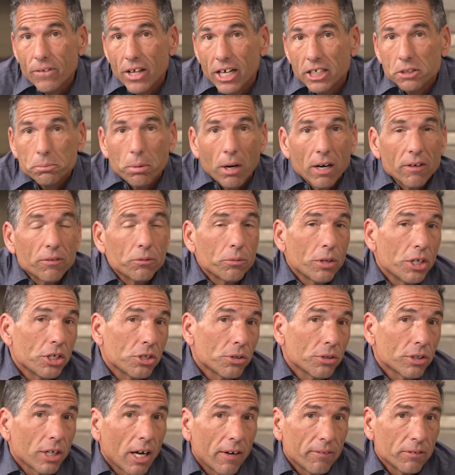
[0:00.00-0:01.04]
as part of
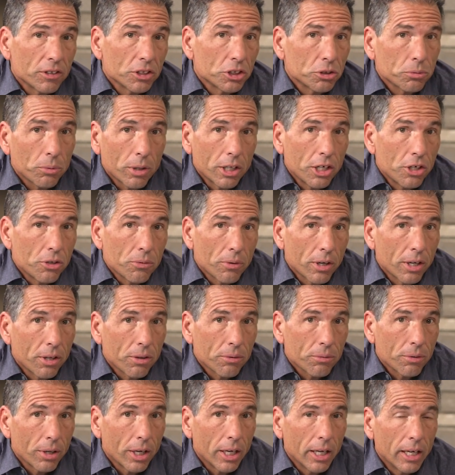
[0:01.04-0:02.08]
Regional Conference
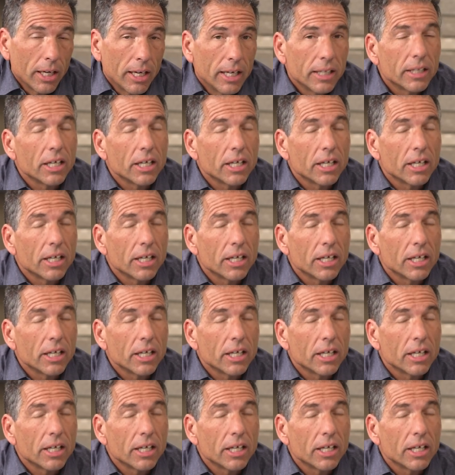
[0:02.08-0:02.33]
2023,